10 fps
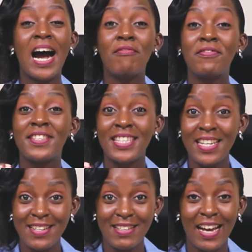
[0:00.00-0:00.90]
I've
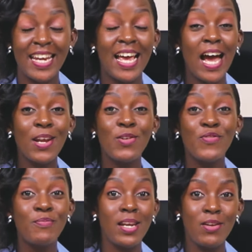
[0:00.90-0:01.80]
seen and heard
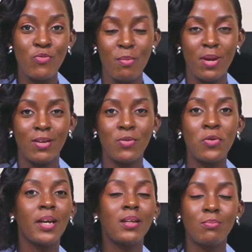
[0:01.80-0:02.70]
of many women
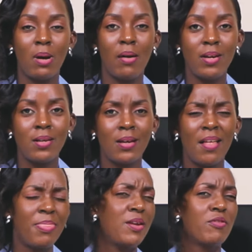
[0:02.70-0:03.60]
who get married
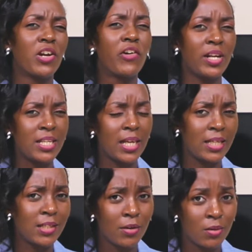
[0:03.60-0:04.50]
and then regret it
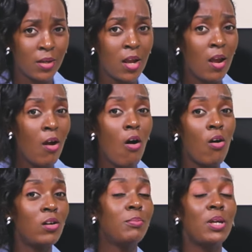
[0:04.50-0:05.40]
later on,
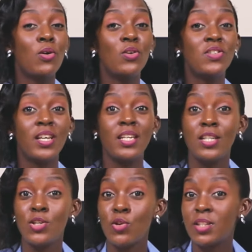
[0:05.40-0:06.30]
all because they
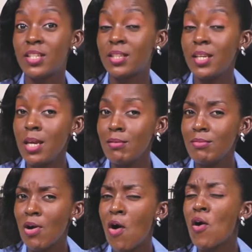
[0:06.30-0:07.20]
did not see
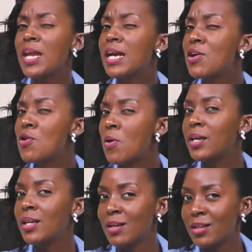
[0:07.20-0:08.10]
or
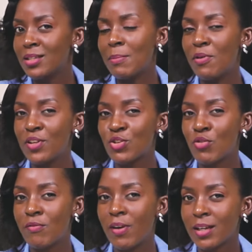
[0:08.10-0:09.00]
ignored some of these
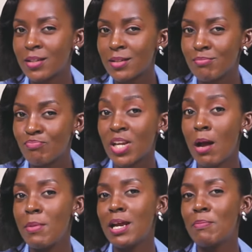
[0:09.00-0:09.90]
red flags.
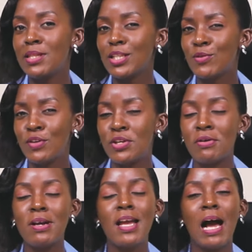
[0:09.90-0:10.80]
Coming up in this
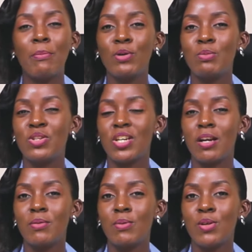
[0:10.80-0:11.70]
video, I'm going to be
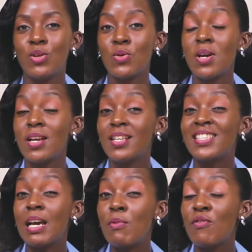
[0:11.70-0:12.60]
sharing with you
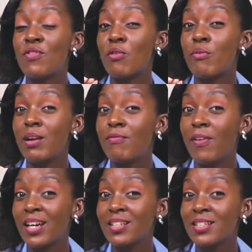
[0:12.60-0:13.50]
some of the red
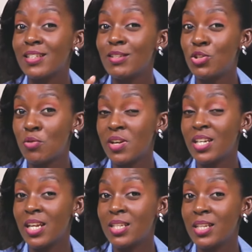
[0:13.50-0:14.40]
flags during
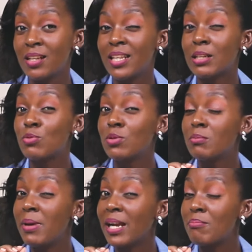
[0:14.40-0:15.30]
dating that will
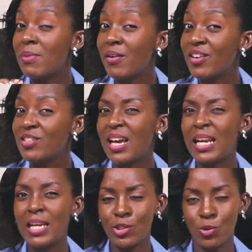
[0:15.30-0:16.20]
make marriage a
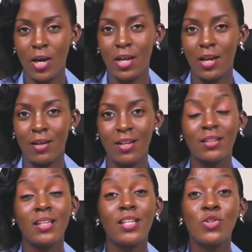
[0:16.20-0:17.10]
little harder
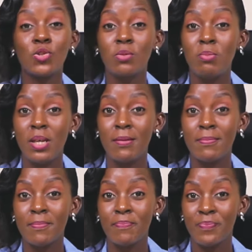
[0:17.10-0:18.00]
than it should be.
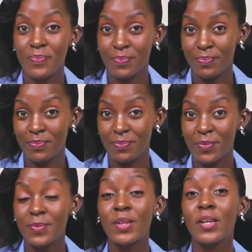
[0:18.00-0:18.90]

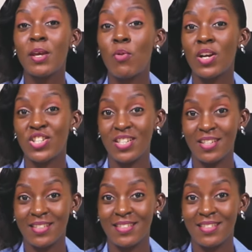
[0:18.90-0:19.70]
Keep watching.